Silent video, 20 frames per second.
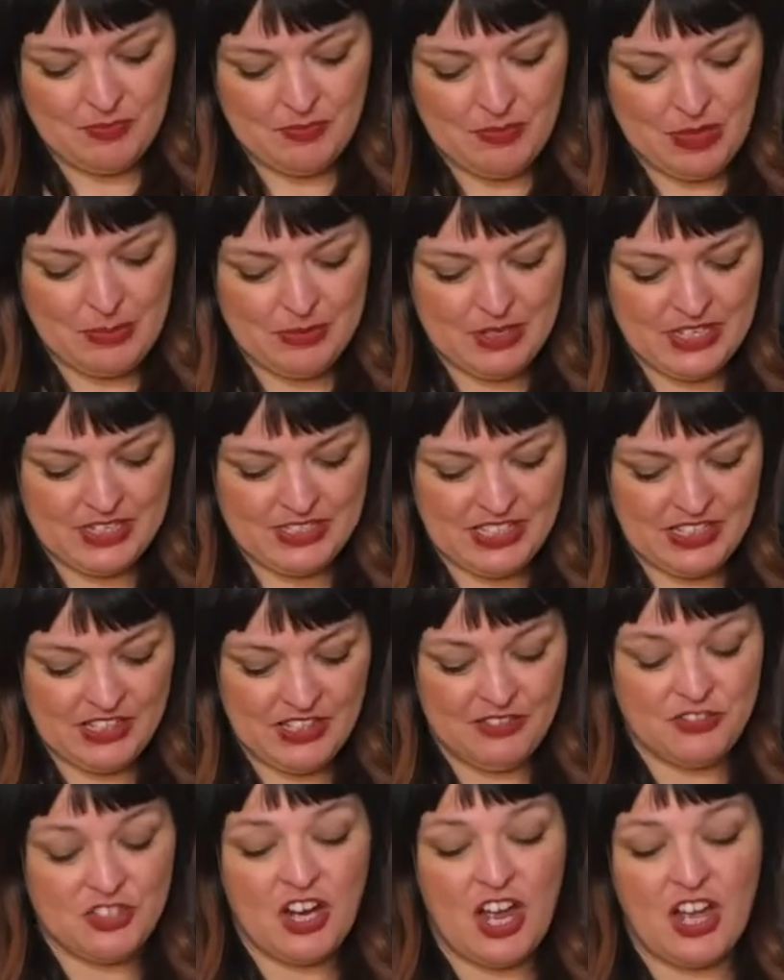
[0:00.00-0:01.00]
Maybe because I
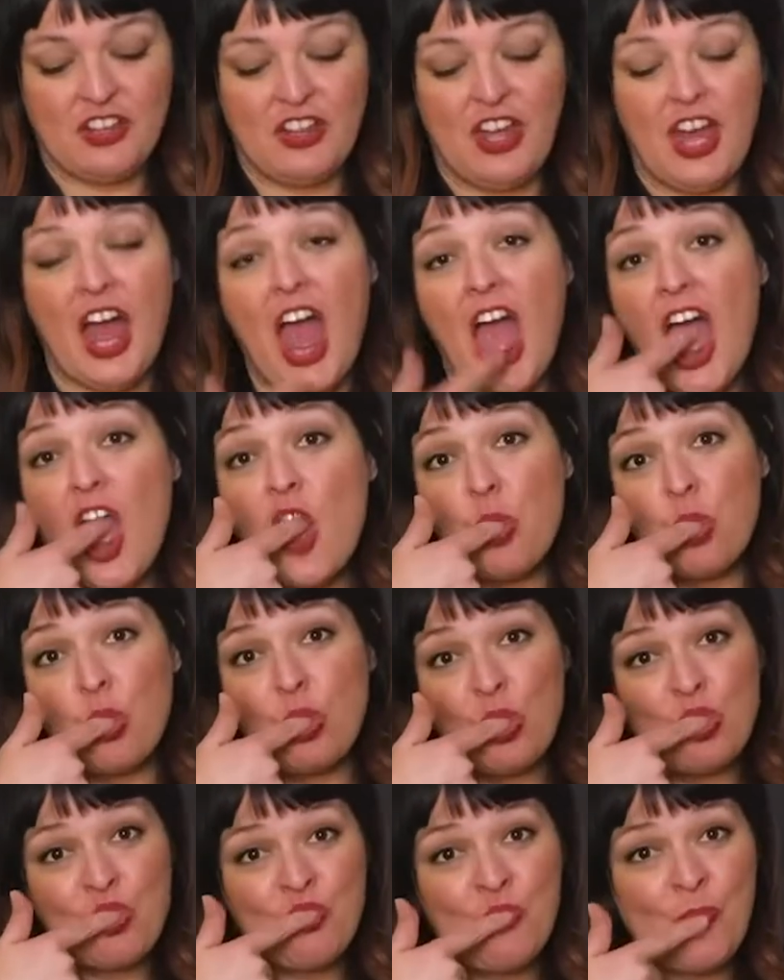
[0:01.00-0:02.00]
love chocolate,
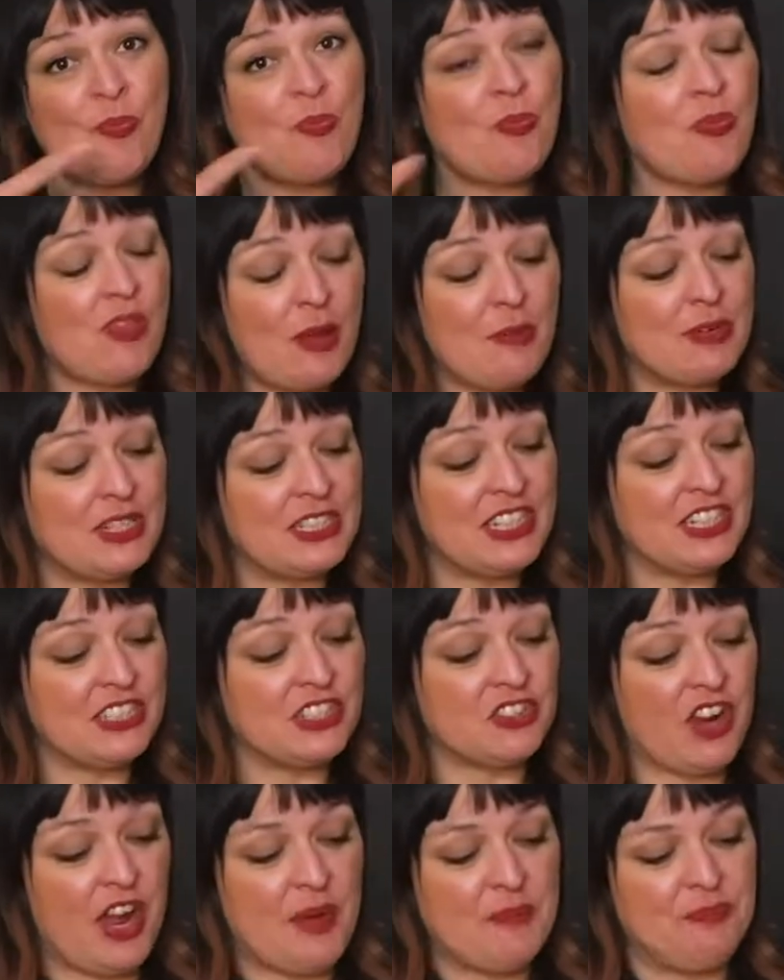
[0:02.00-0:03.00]
but it tastes
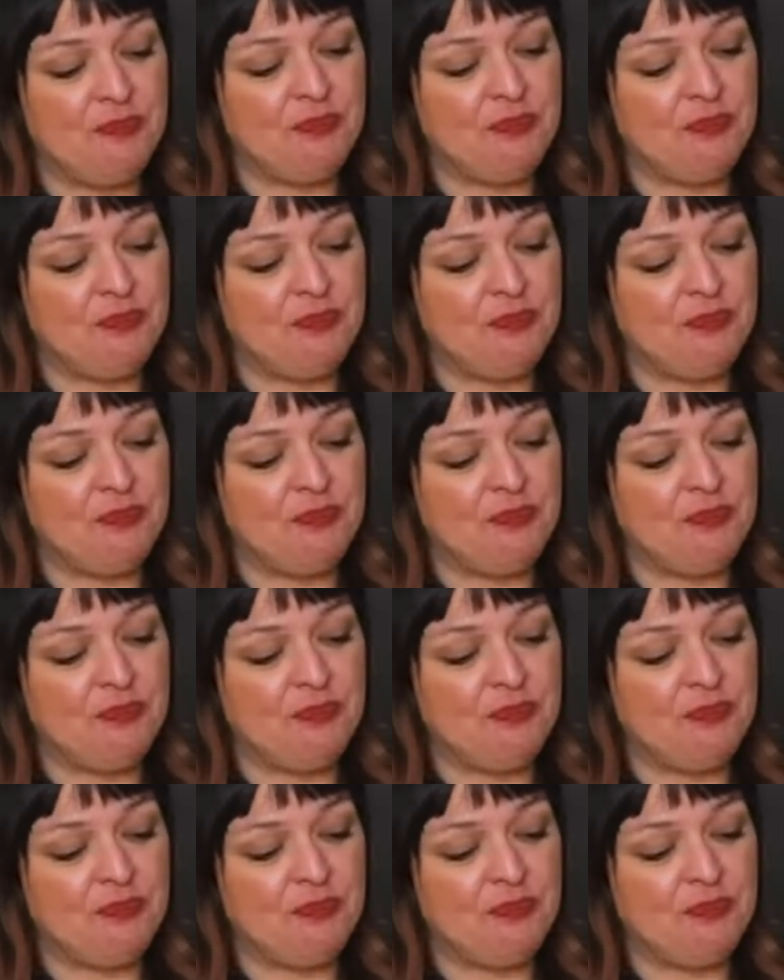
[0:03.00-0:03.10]
great.